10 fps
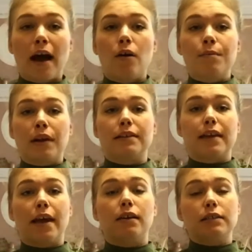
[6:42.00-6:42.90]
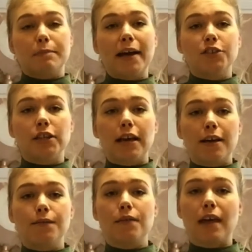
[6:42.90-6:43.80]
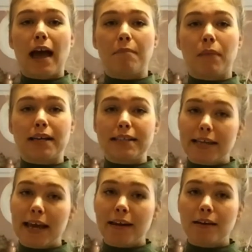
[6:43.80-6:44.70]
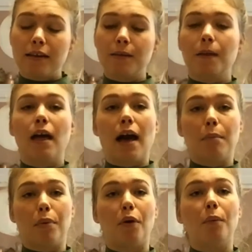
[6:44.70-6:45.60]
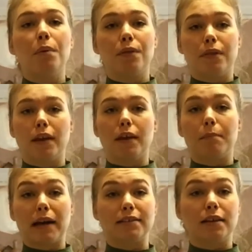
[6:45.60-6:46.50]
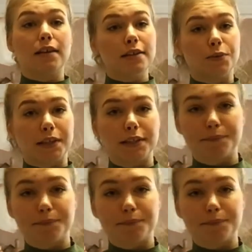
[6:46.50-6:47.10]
Now I'm going to take a spatula and my tin and pop the batter into